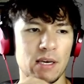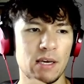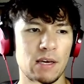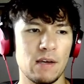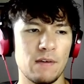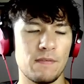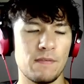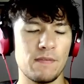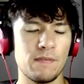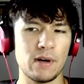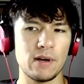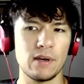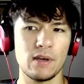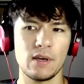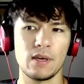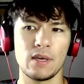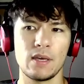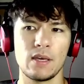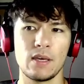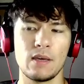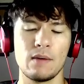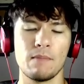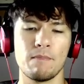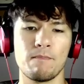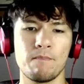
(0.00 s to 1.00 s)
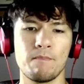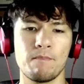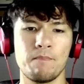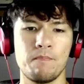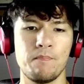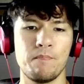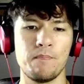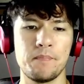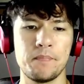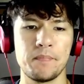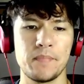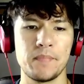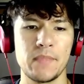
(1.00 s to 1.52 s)
I,
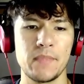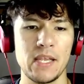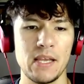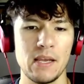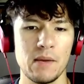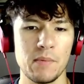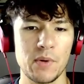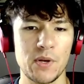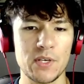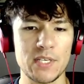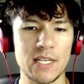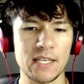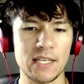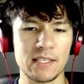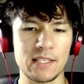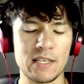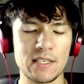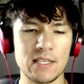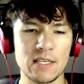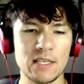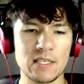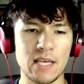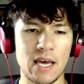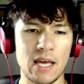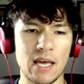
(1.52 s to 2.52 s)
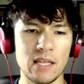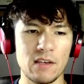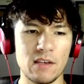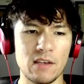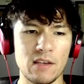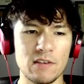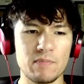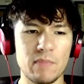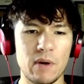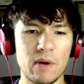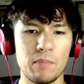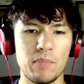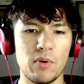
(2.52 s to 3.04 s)
because like this hand gives my
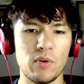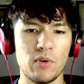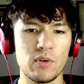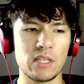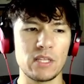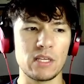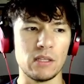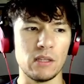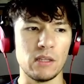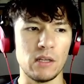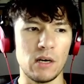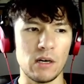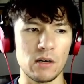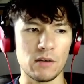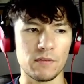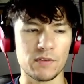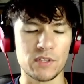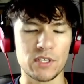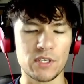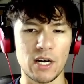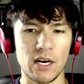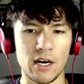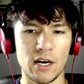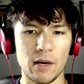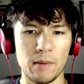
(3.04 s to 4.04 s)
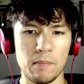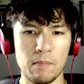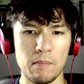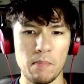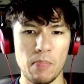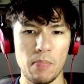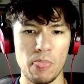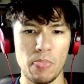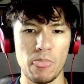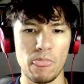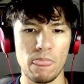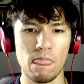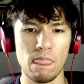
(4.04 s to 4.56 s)
opponent a lot of time,
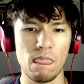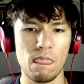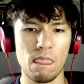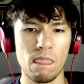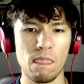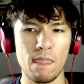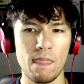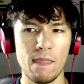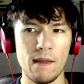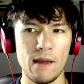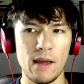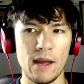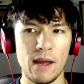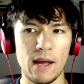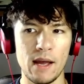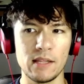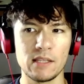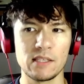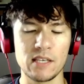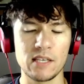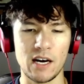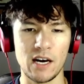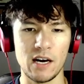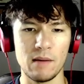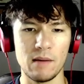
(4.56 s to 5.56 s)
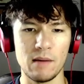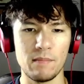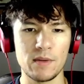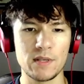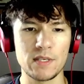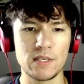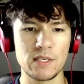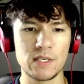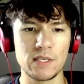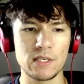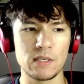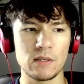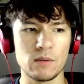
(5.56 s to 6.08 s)
and time is
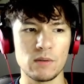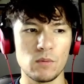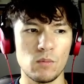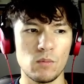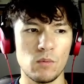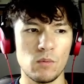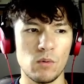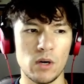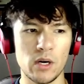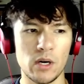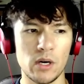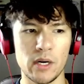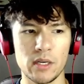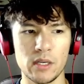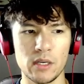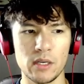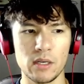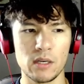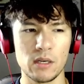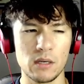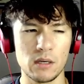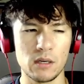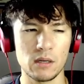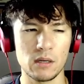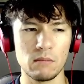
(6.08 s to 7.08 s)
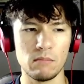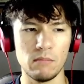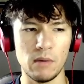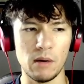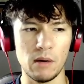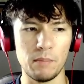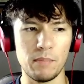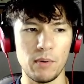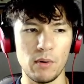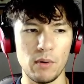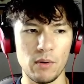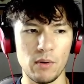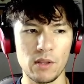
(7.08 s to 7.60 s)
what my
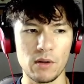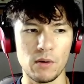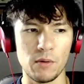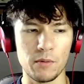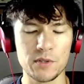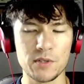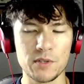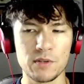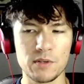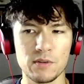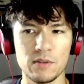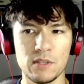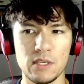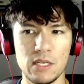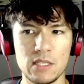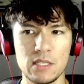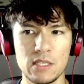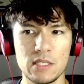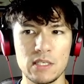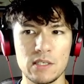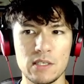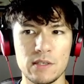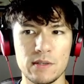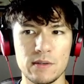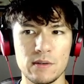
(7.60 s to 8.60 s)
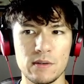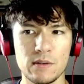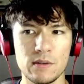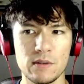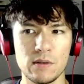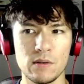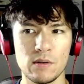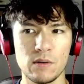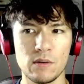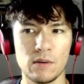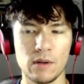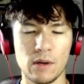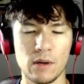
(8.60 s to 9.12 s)
opponent also needs to
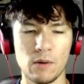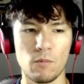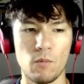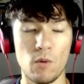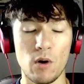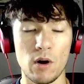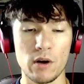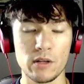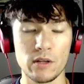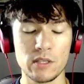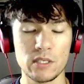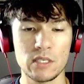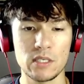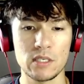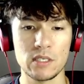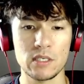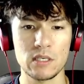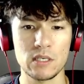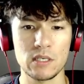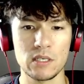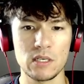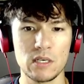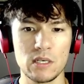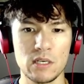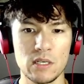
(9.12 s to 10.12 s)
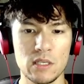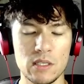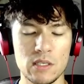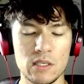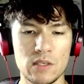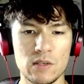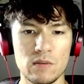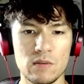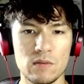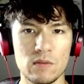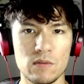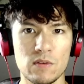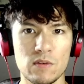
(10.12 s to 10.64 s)
like wants to
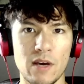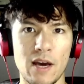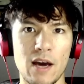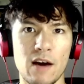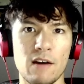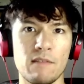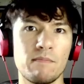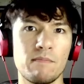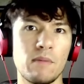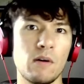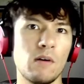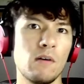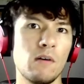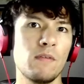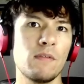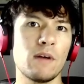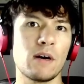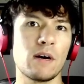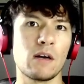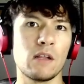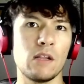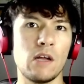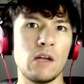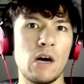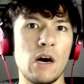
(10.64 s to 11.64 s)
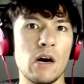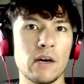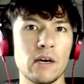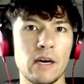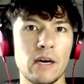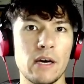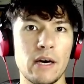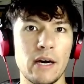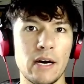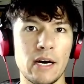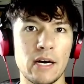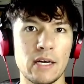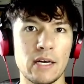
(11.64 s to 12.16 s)
have both a clock
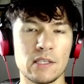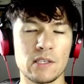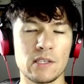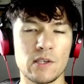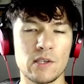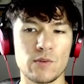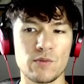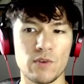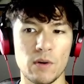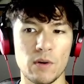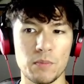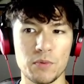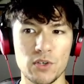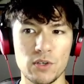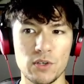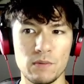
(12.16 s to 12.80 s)
and disruption.